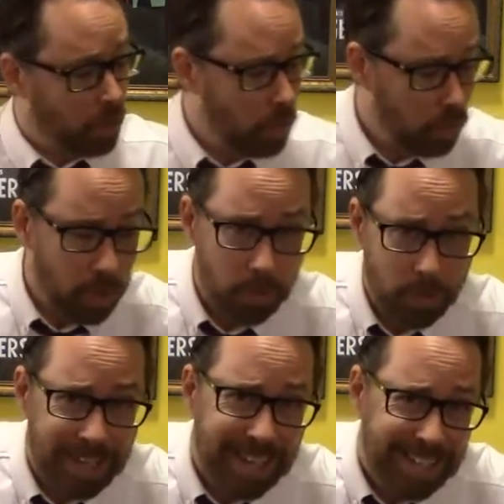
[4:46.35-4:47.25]
You
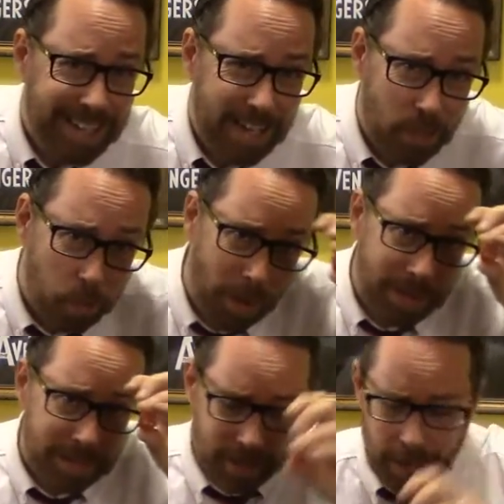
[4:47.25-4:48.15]
use
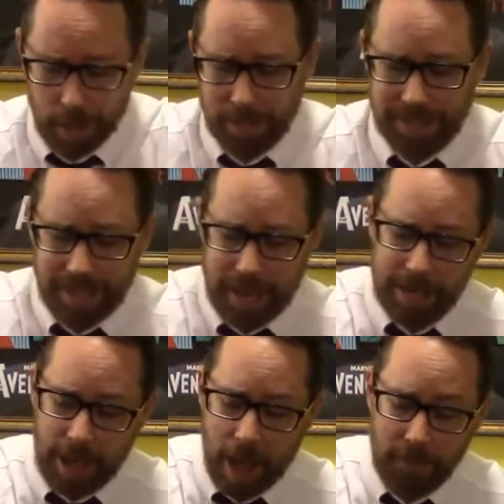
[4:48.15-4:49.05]
D20s to help
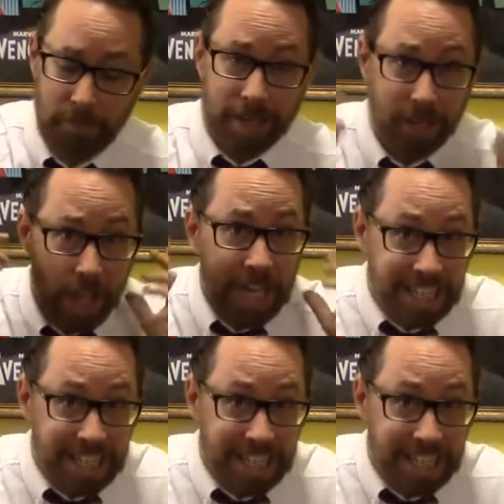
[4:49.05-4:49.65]
decide conflict.